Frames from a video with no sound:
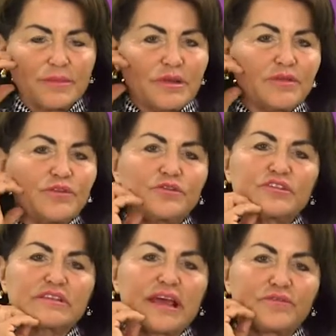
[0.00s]
But if you
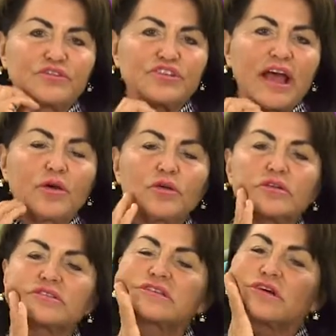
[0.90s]
just have
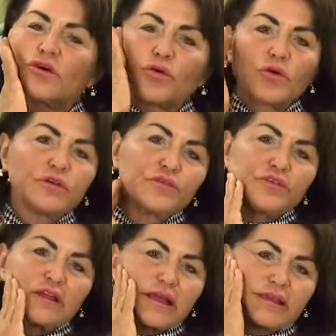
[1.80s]
jowls or you
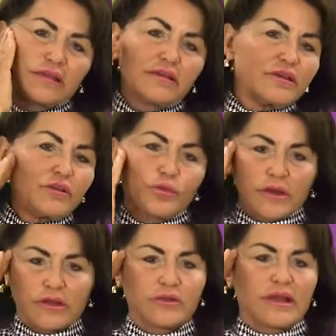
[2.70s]
feel like you
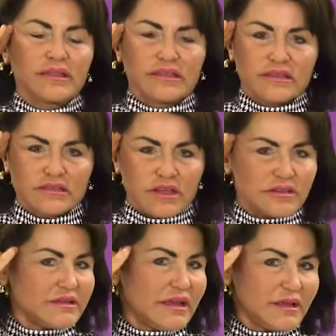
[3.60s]
want to go like this all
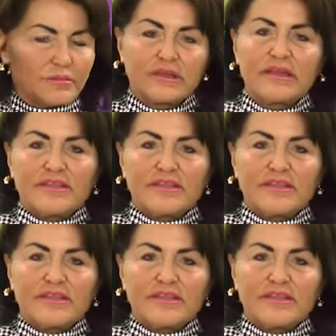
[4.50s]
the time,